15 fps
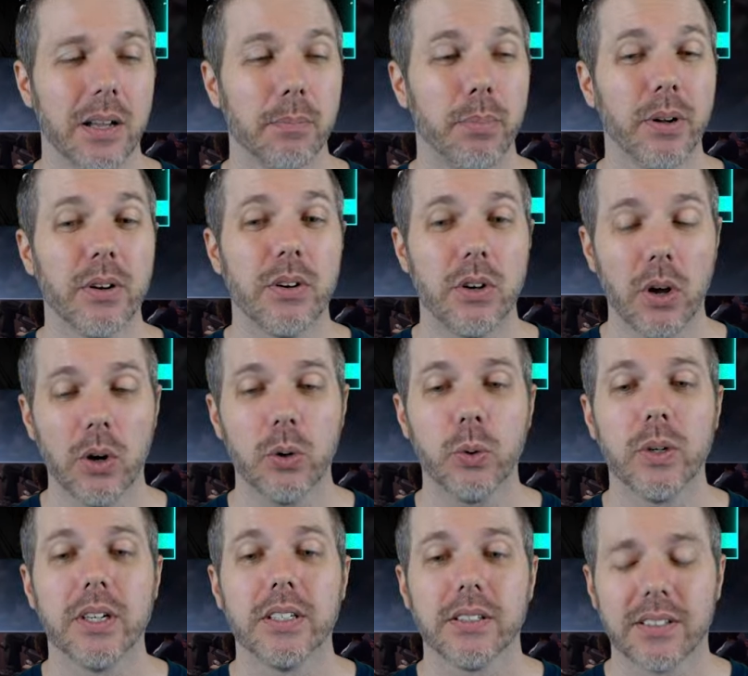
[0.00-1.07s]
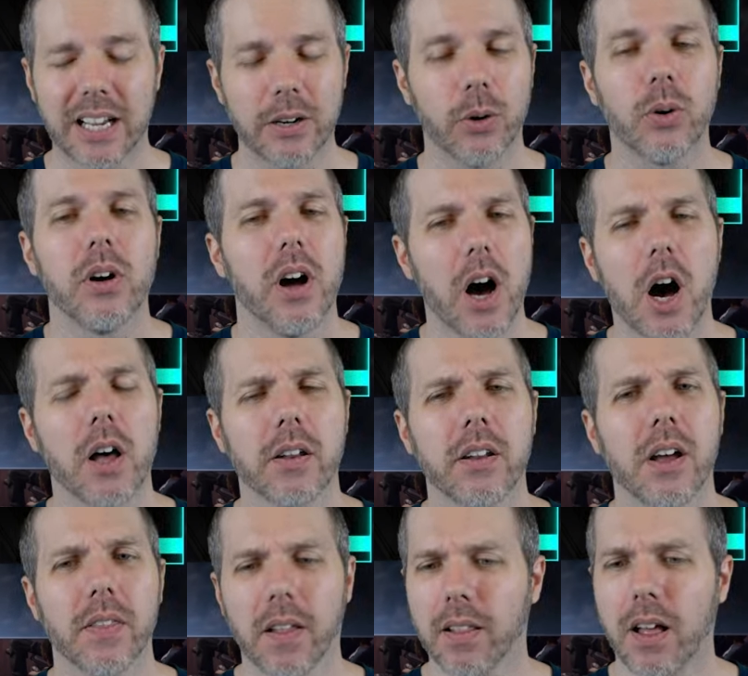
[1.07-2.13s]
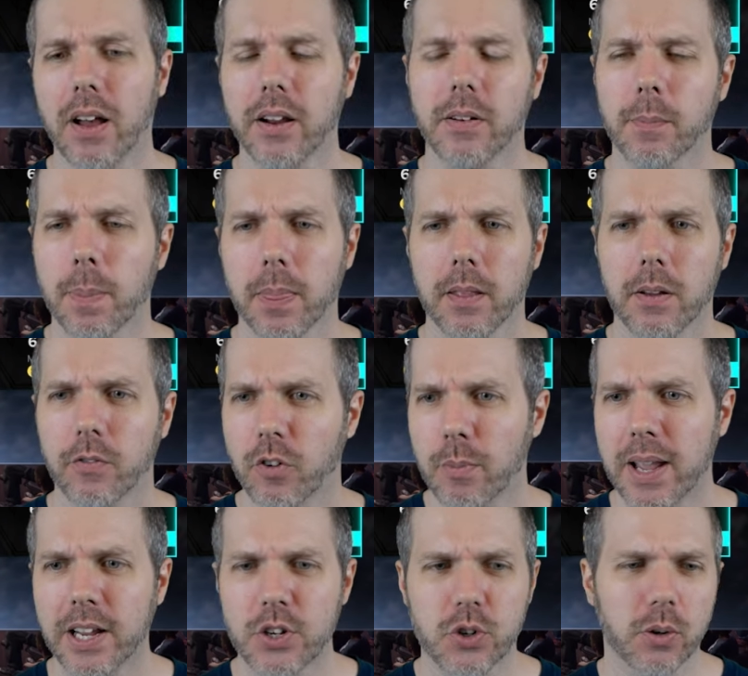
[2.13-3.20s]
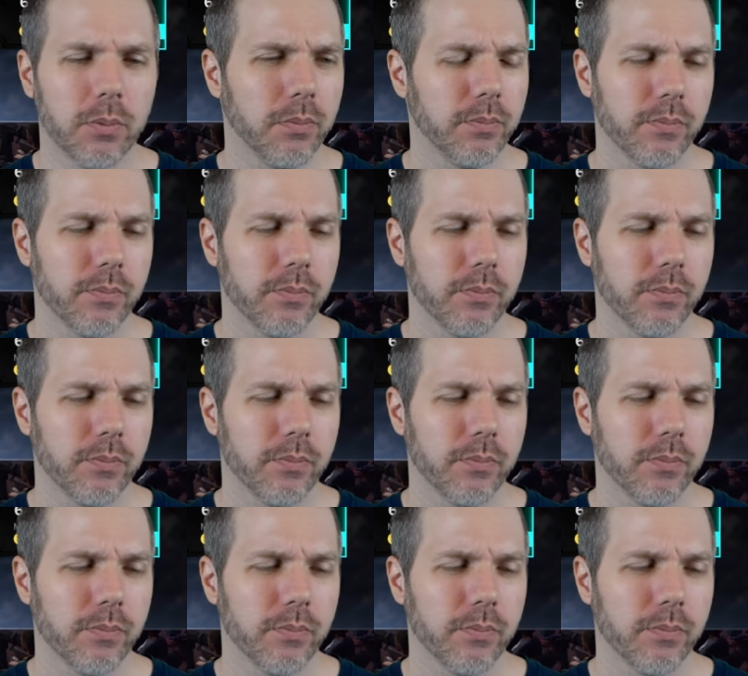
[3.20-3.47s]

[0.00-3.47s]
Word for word: But no title on the line from Angel.